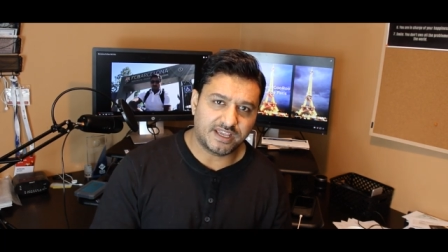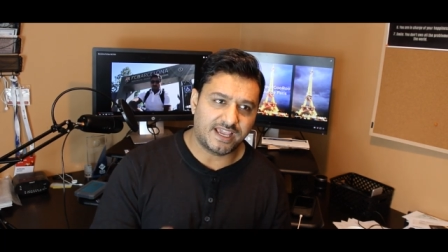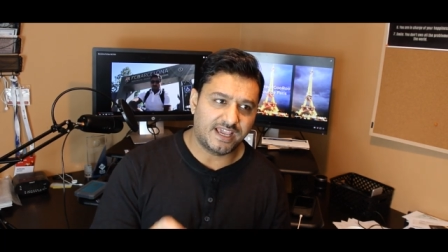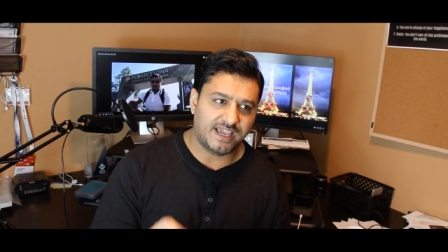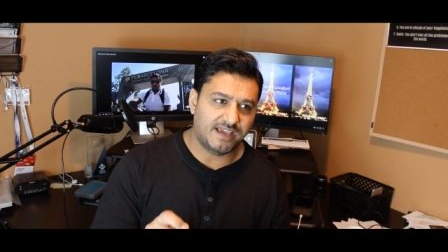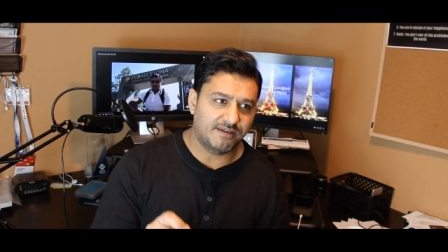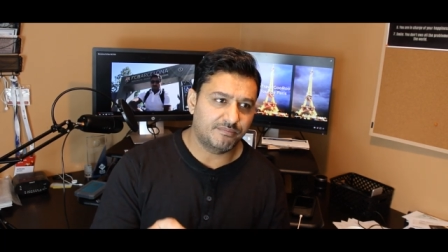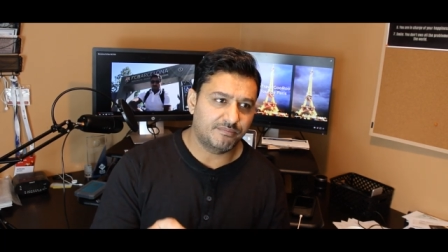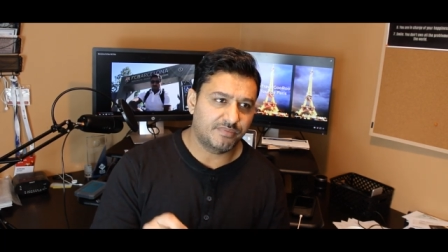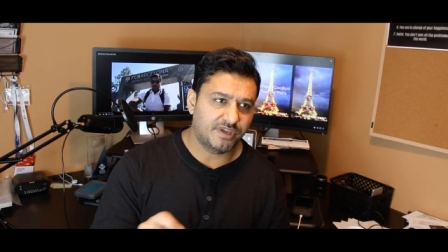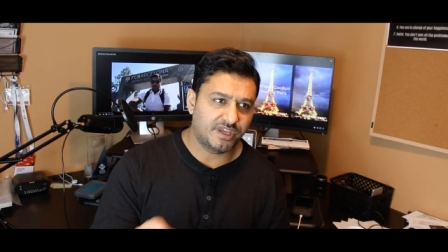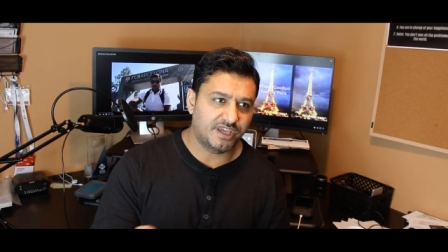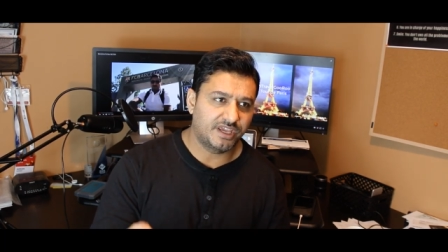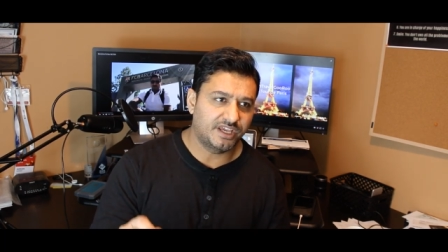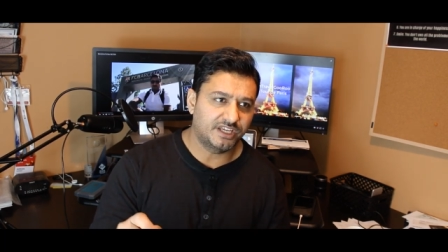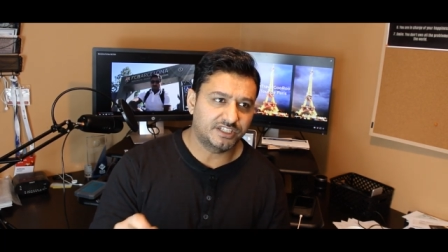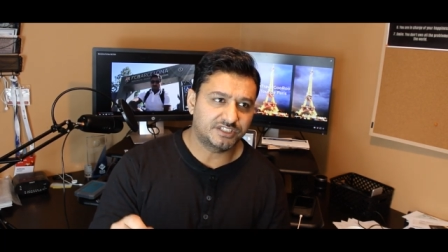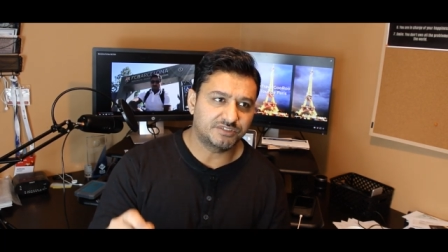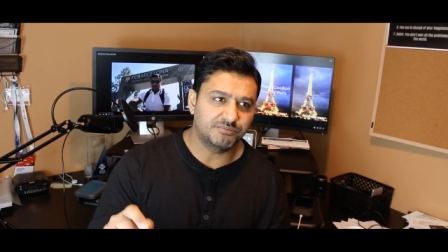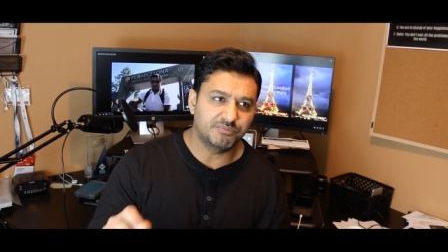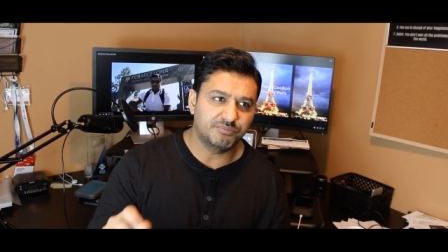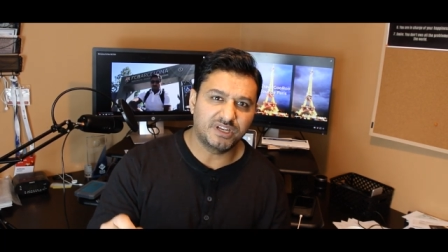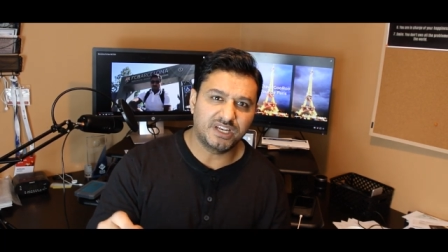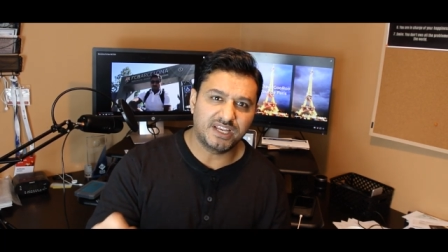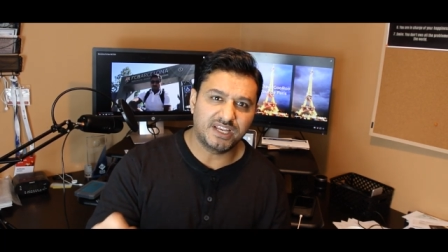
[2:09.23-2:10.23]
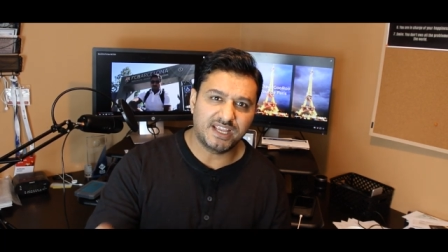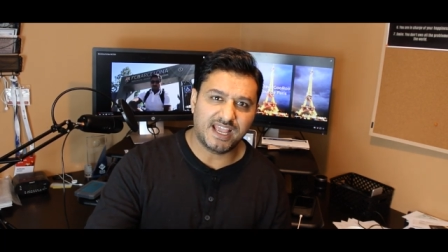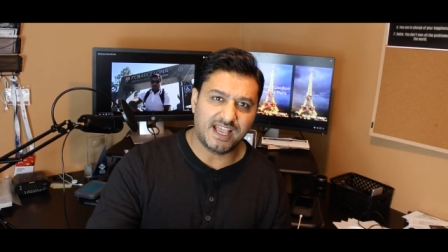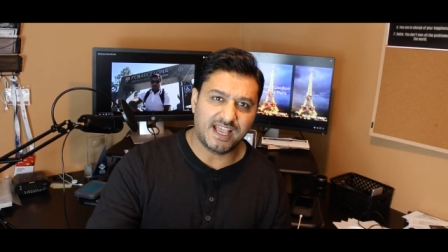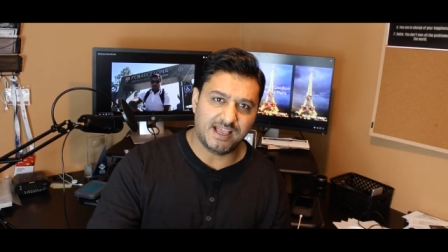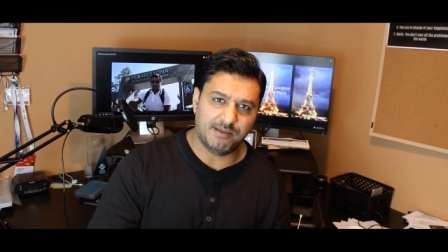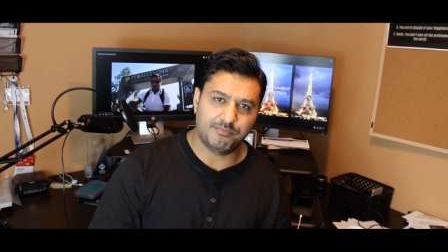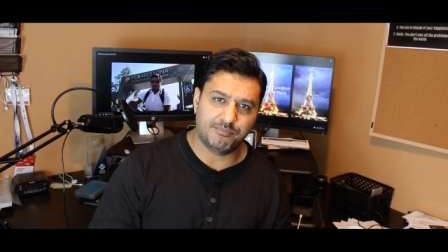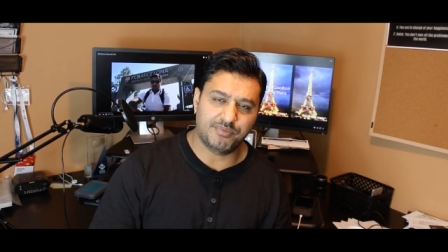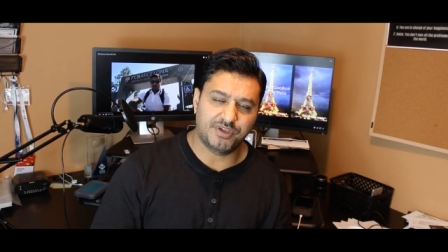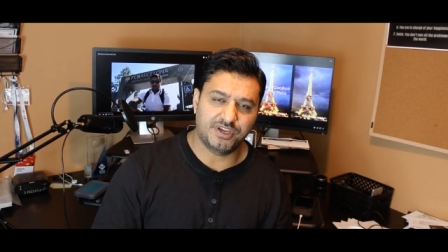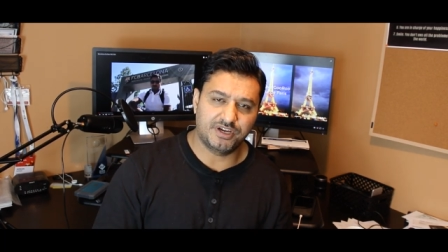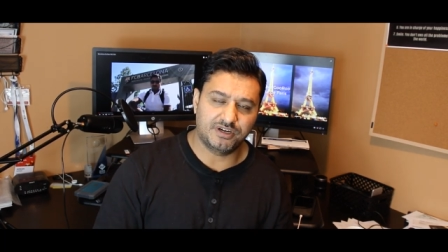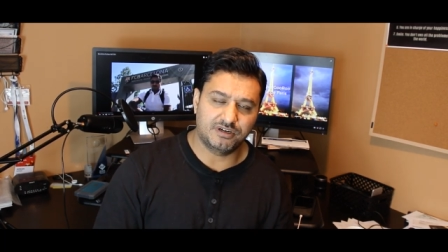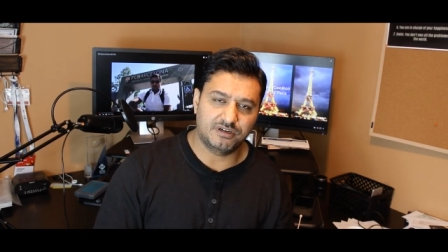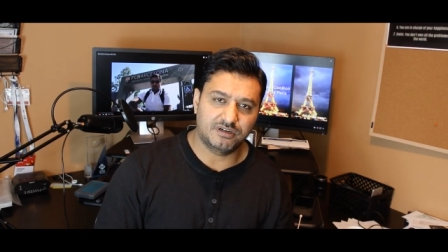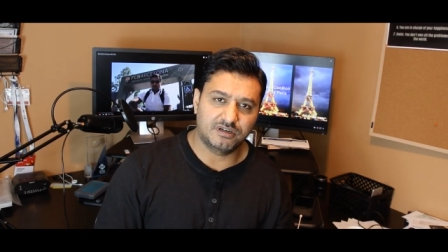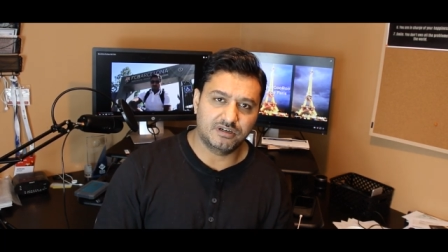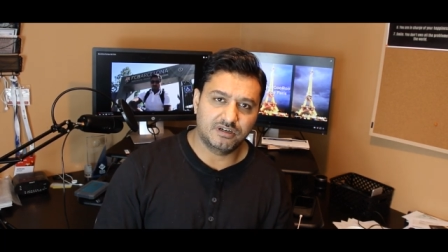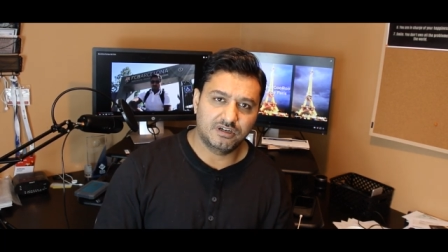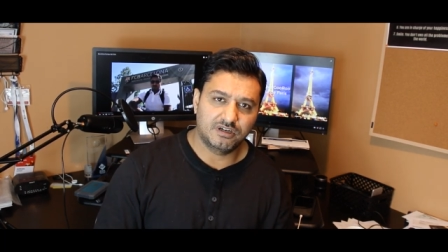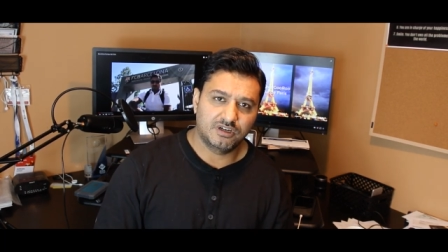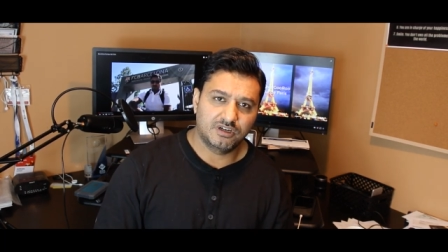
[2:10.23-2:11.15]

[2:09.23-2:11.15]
mAh, milliampere.